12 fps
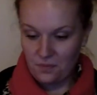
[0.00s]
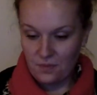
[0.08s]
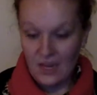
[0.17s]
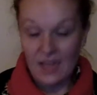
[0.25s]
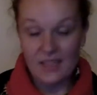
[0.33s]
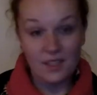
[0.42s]

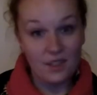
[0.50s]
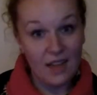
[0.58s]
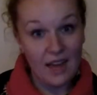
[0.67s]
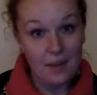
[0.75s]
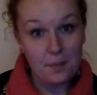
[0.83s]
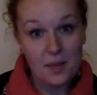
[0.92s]
That is a
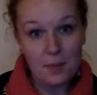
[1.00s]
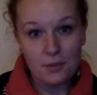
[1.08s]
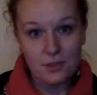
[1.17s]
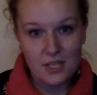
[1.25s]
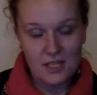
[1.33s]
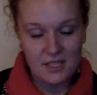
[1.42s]
lot of people
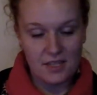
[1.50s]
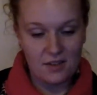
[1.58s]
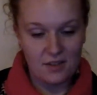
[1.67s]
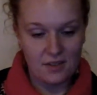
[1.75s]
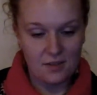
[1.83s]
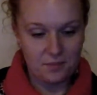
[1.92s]
chasing
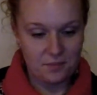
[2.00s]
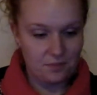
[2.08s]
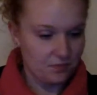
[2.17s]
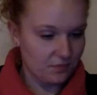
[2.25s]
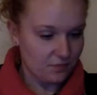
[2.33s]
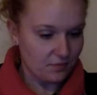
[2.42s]
her.
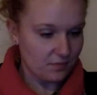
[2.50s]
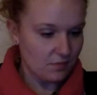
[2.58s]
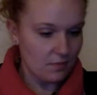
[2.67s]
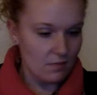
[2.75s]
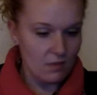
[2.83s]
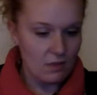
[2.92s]

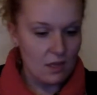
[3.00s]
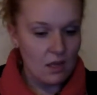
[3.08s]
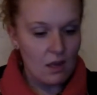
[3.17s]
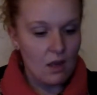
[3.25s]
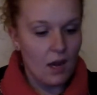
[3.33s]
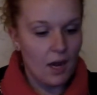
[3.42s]

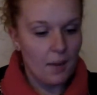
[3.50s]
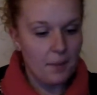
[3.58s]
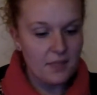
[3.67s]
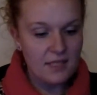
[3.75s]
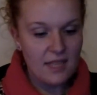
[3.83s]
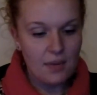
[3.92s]
Up
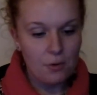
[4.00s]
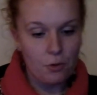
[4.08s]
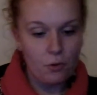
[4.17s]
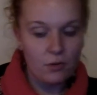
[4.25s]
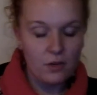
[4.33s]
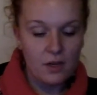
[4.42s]
and down,
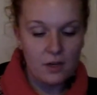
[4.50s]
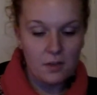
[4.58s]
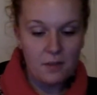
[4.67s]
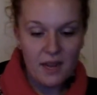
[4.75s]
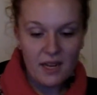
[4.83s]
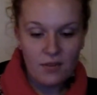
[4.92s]
over and under,
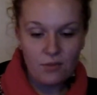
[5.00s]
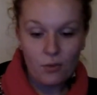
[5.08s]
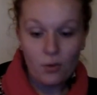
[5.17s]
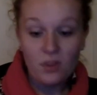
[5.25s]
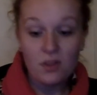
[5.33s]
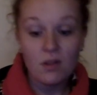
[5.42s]
back and
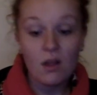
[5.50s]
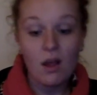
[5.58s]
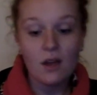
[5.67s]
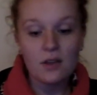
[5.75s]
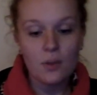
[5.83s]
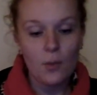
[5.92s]
forth,
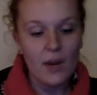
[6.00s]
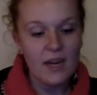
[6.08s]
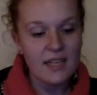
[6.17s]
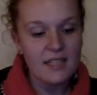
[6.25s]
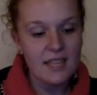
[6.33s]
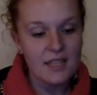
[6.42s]
along the
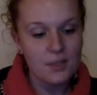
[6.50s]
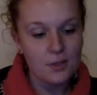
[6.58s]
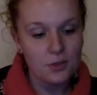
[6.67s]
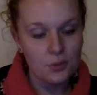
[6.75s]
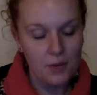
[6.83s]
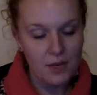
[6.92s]
winding desert
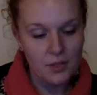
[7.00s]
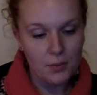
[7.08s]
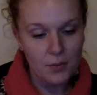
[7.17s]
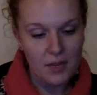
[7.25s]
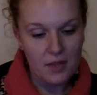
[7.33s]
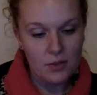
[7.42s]
trails
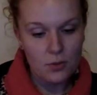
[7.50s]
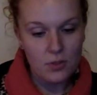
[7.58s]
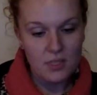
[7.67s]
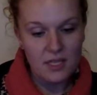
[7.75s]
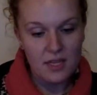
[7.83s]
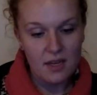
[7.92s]
ran the
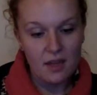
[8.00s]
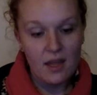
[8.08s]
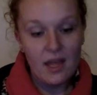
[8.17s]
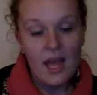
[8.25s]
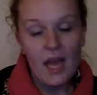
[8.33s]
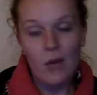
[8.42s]
tortilla,
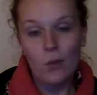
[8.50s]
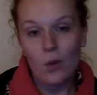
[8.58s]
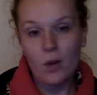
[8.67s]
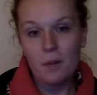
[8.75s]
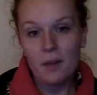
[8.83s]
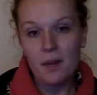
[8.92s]
and
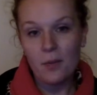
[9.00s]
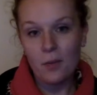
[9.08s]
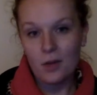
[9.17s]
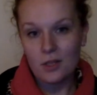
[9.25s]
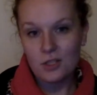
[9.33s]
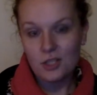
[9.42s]
one by
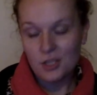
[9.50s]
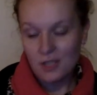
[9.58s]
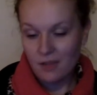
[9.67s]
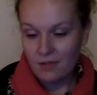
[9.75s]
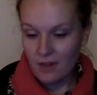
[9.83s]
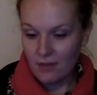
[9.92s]
one she
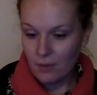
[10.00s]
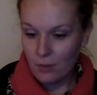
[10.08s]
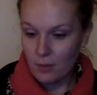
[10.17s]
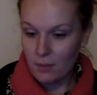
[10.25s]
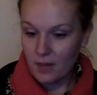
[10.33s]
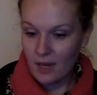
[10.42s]
left
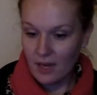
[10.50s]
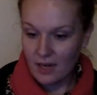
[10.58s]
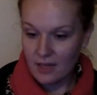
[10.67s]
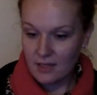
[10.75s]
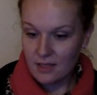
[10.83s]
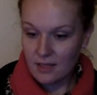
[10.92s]
everyone behind.